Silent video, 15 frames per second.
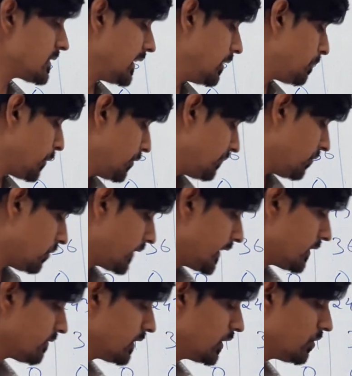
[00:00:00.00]

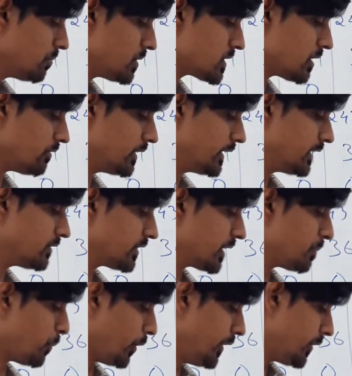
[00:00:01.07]
9.48 will give you
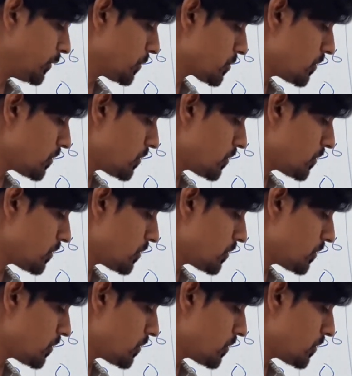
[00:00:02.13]
73.2.